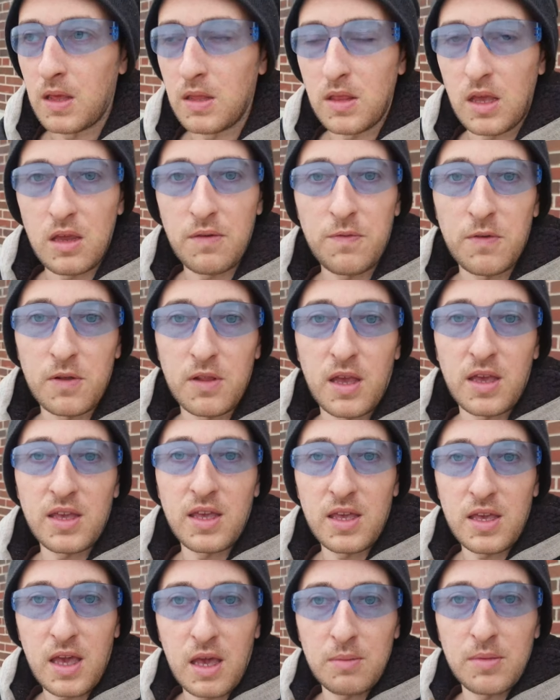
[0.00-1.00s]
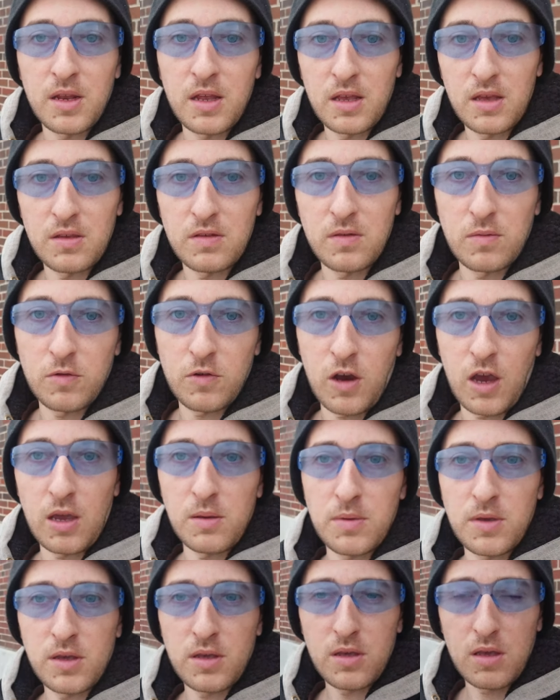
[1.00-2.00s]
Thank you for liking, commenting, and
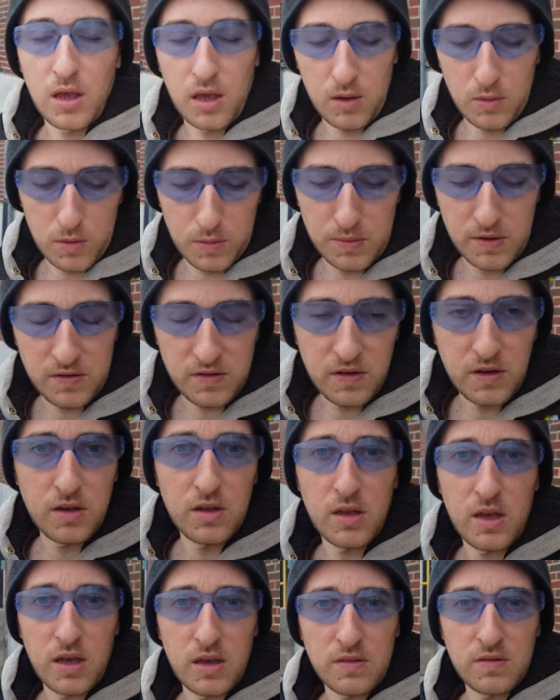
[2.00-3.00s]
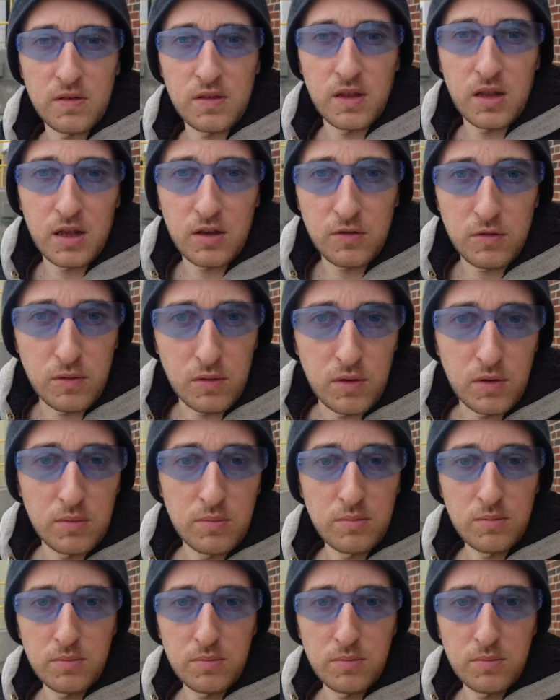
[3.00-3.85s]
subscribing, and we'll be seeing you guys in the next one.